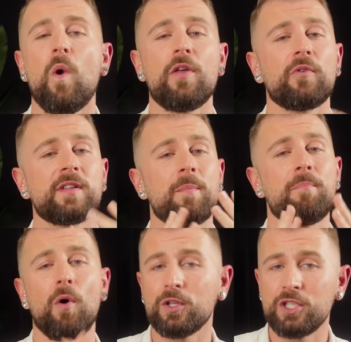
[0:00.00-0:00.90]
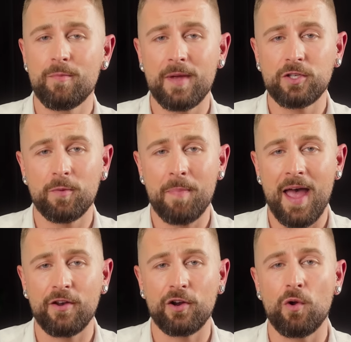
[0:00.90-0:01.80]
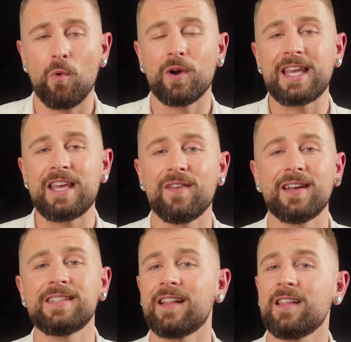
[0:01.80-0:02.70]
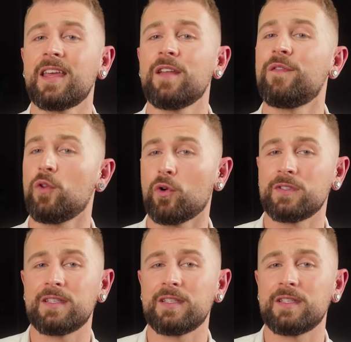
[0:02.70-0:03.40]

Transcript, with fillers: Whether it's a bold geometric pattern or even a delicate floral